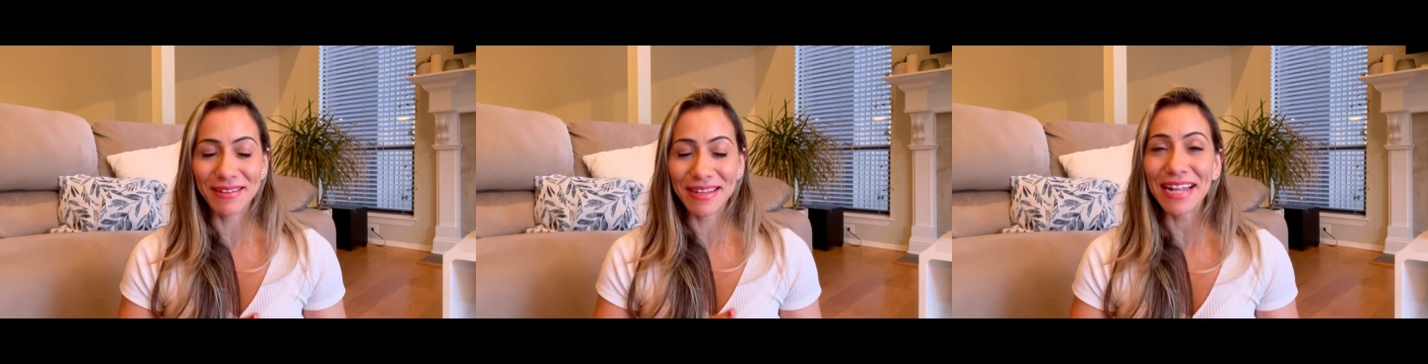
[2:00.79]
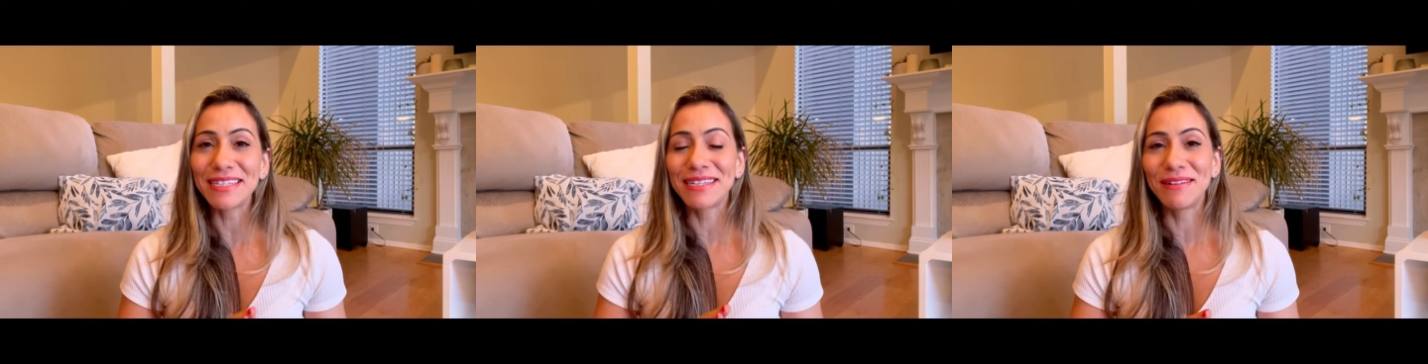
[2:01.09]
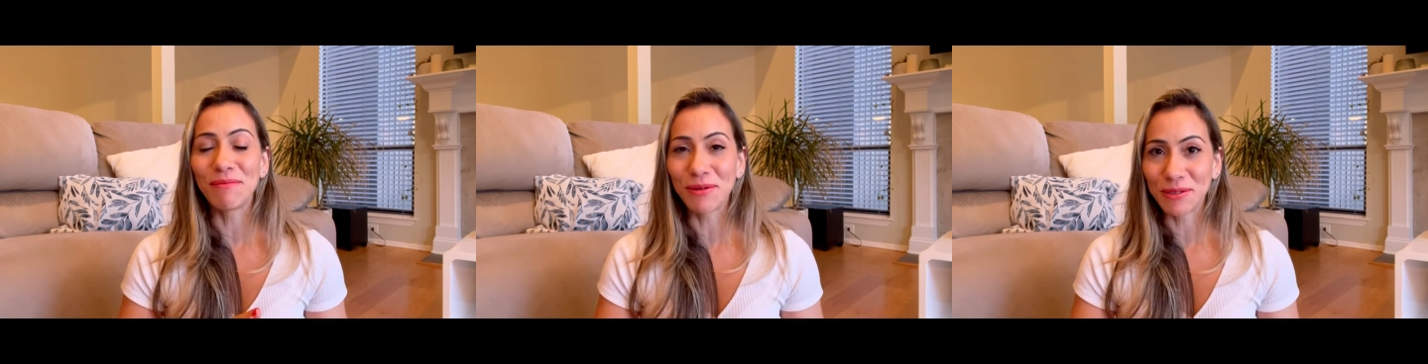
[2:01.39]
That's the
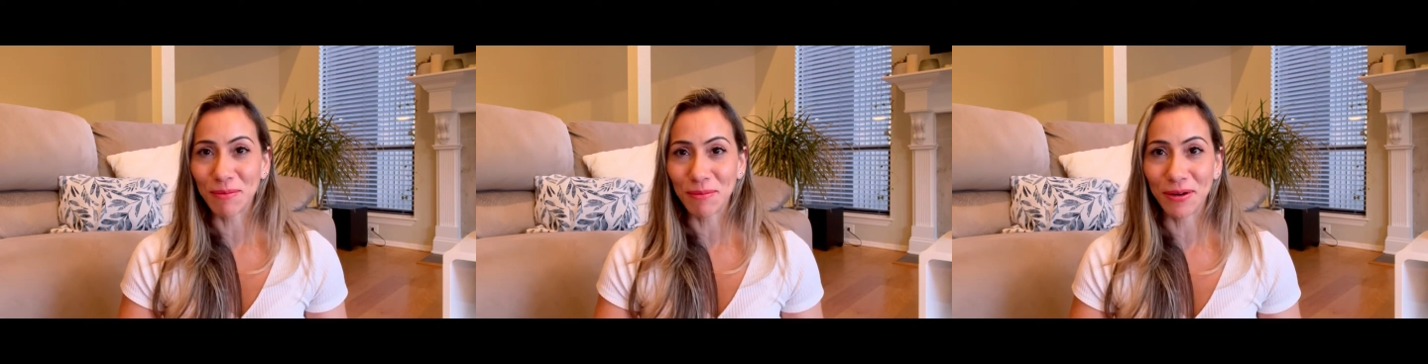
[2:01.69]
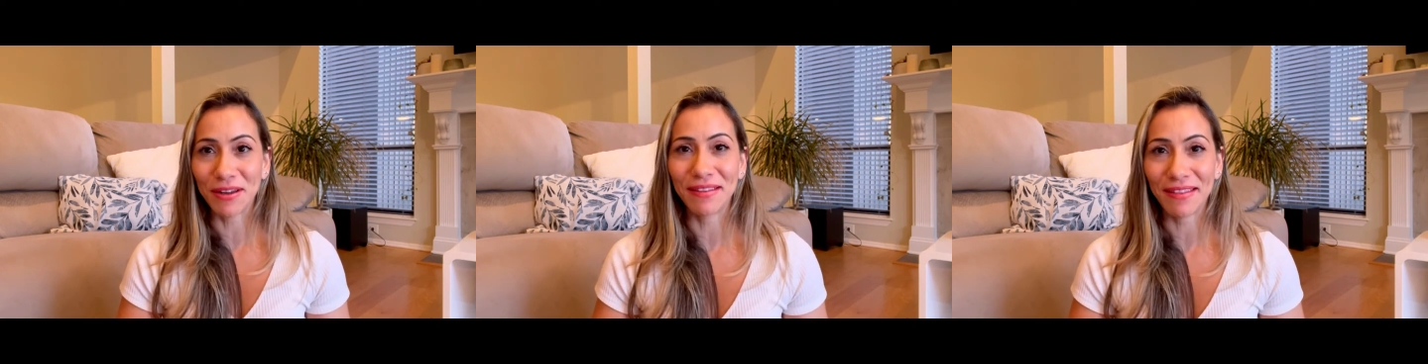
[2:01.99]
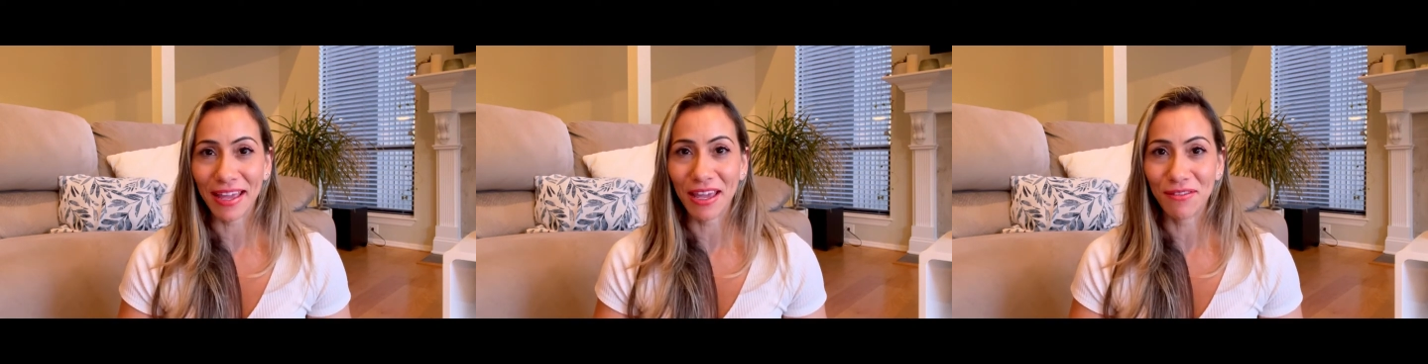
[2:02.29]
most important
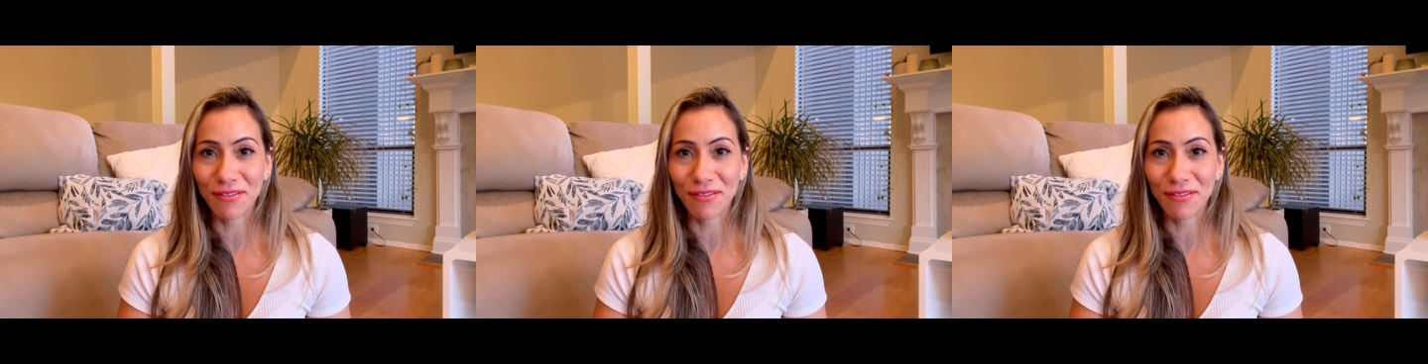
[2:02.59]
thing for